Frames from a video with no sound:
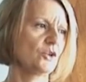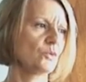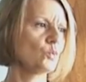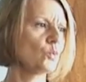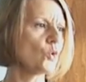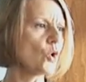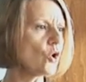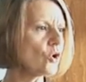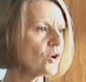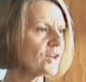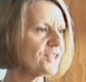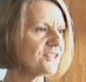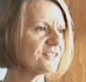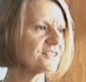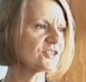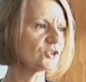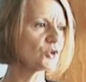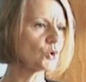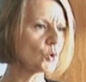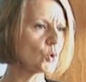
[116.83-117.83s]
What
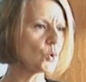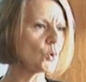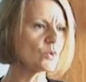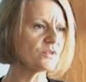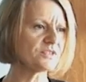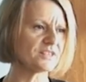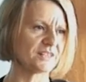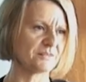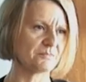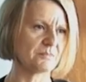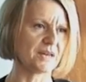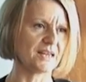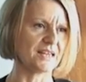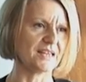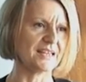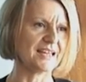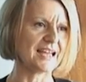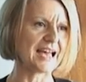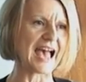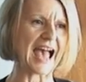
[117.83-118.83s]
is causing
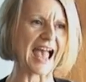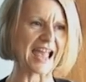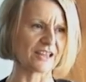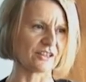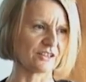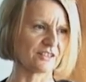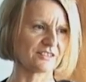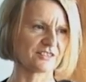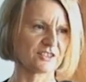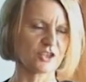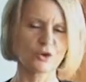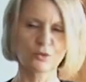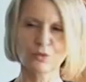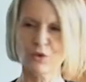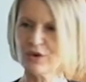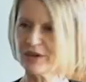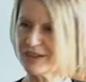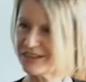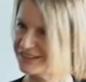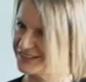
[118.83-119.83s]
me angst?
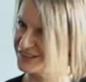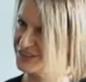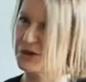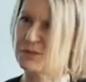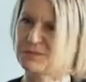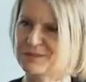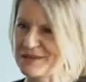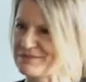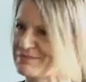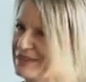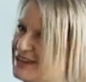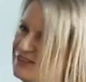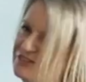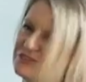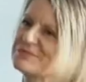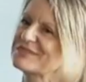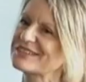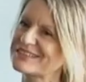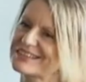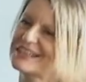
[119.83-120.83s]
What is stopping me
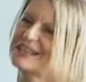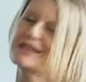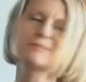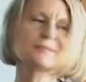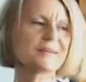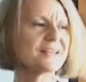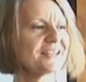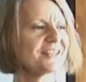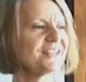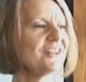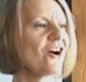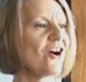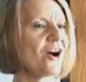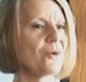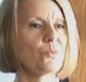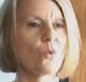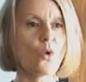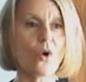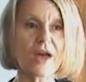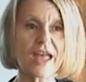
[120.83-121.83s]
from sleeping at
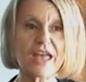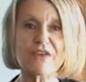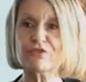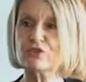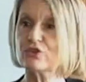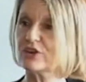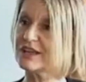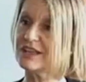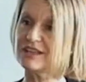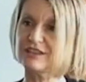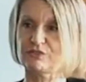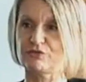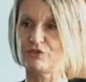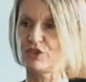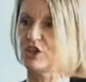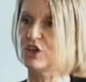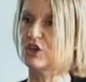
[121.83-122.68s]
night? Whatever it is for